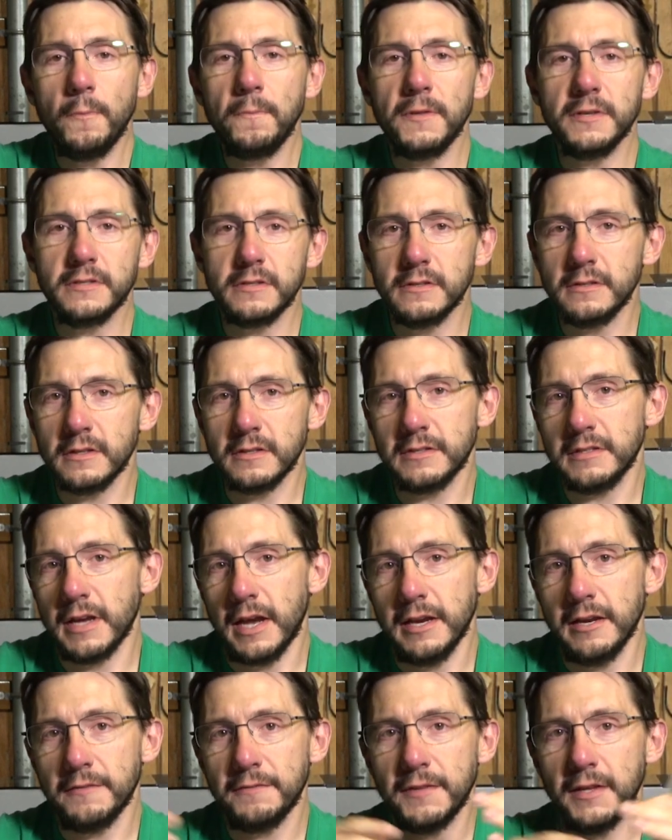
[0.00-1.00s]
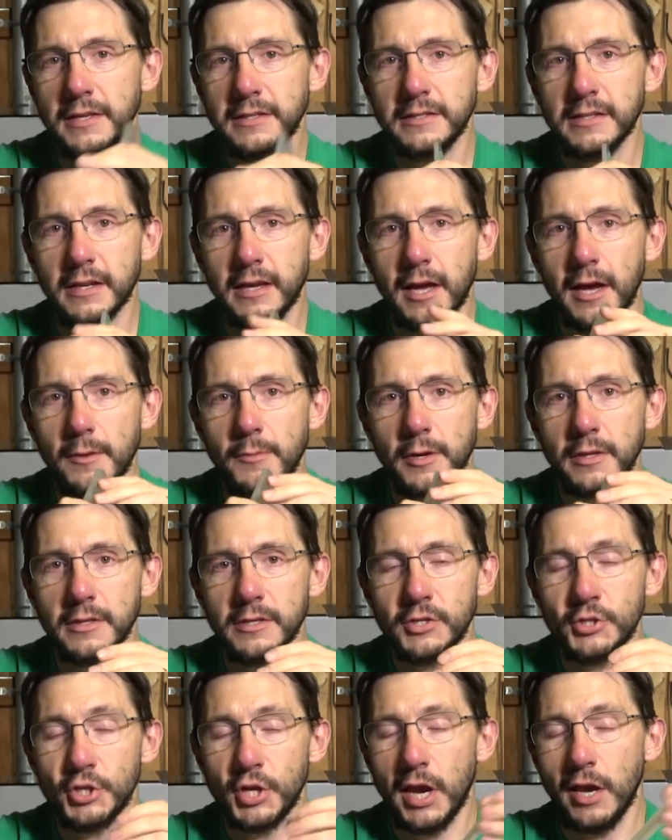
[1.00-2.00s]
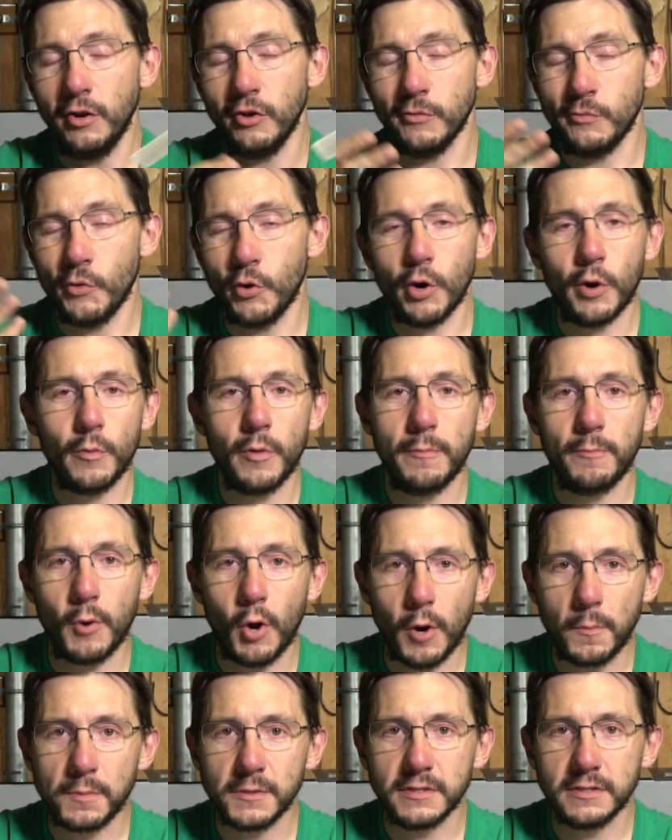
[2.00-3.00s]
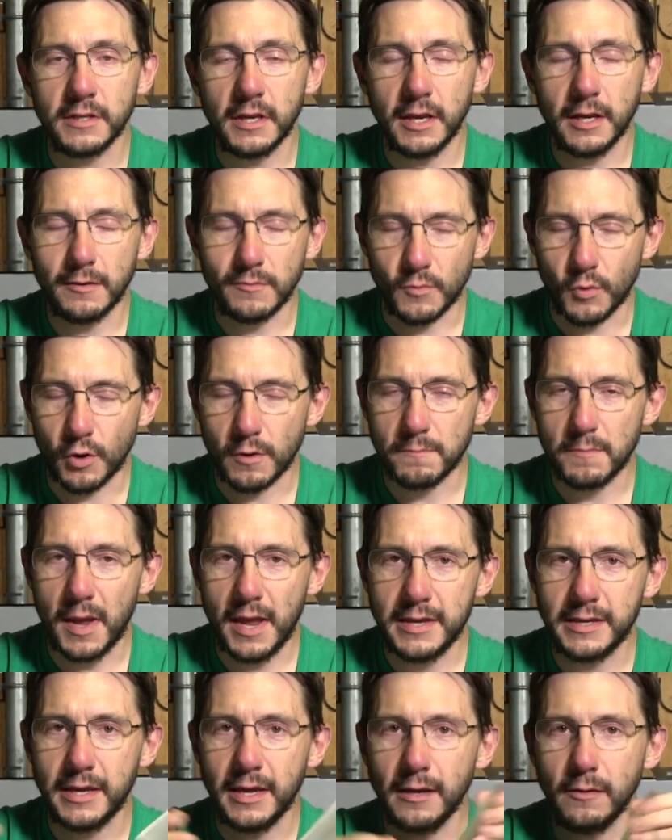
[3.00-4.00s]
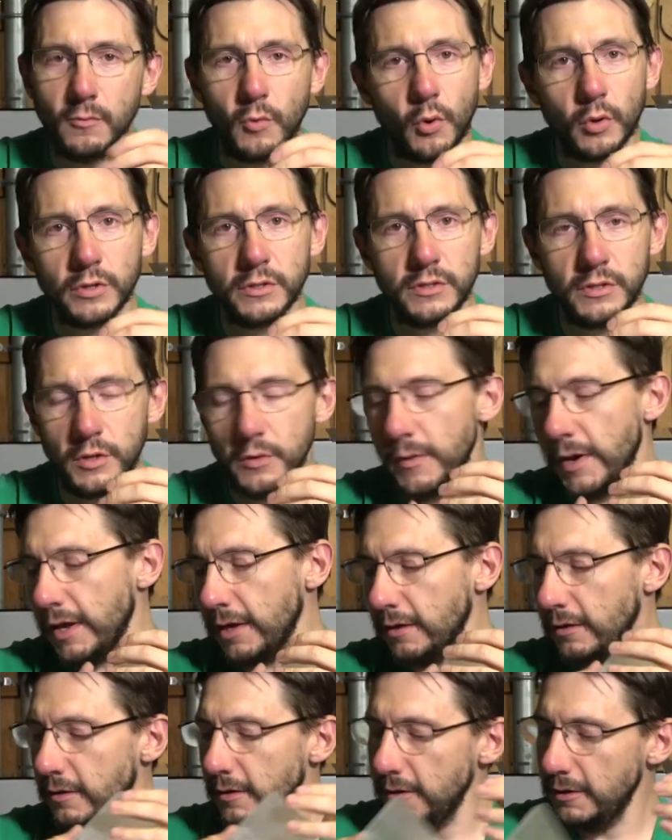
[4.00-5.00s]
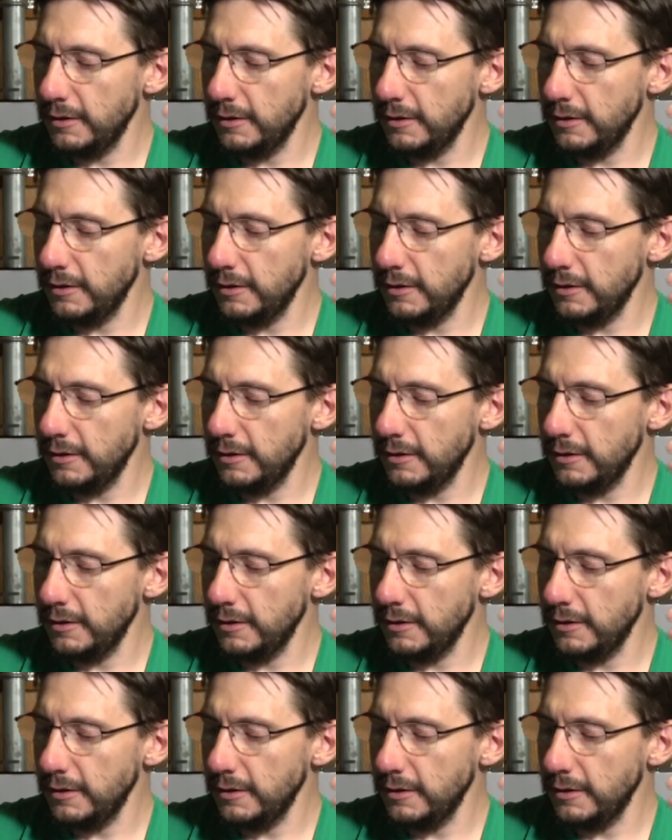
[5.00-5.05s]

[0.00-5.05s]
this is a sign of things to come on this channel. More repurposing, more making, more doing,